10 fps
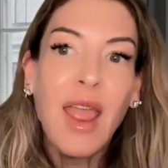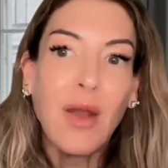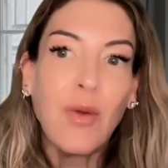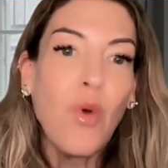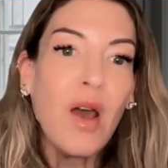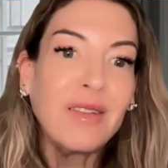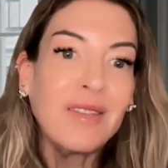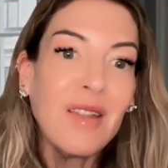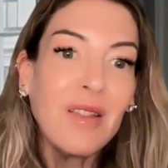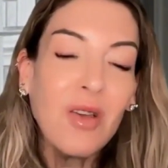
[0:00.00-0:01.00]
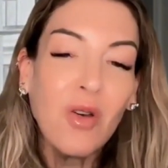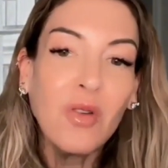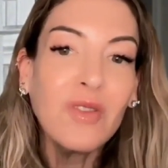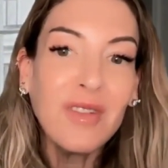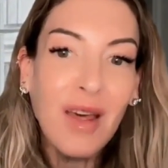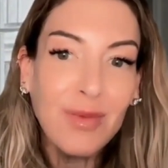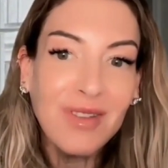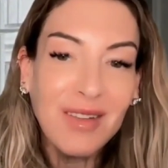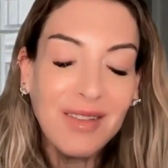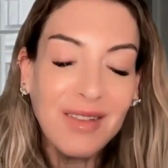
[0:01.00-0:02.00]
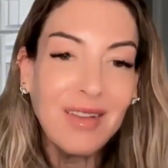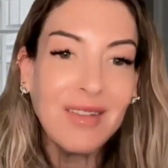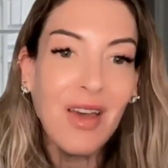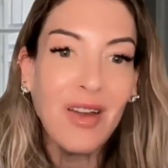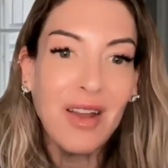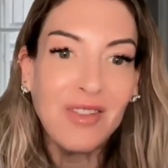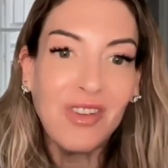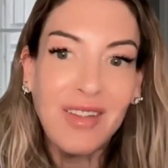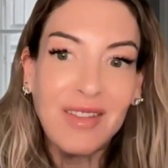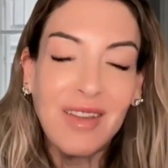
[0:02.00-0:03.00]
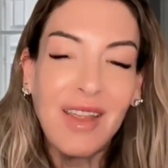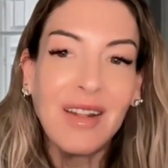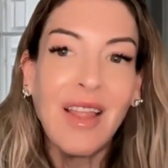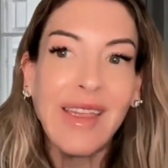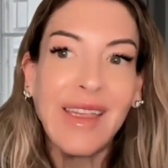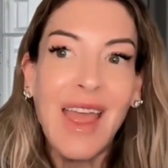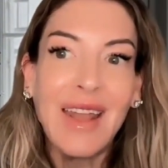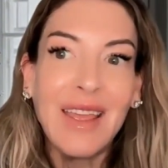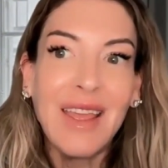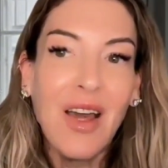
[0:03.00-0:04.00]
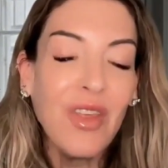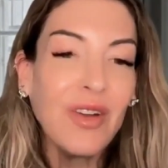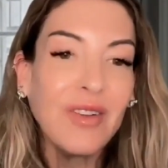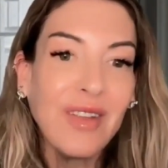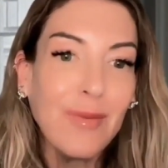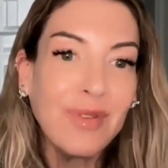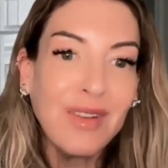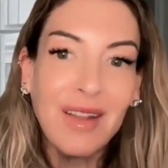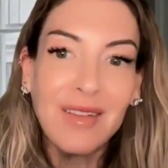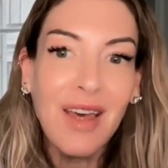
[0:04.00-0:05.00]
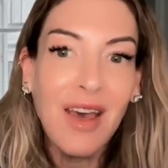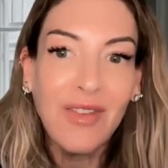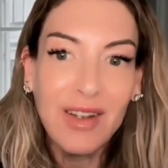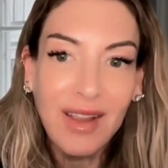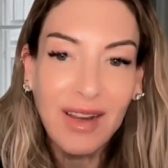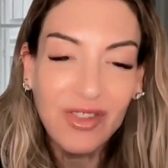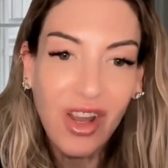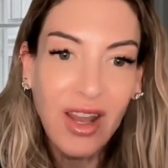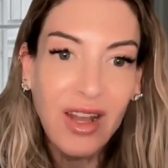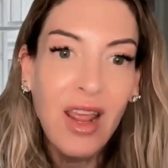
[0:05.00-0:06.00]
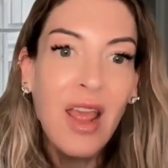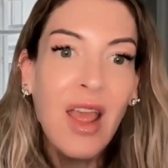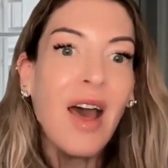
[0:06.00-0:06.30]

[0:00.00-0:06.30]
And once those substances are ingested, like any other substance of addiction,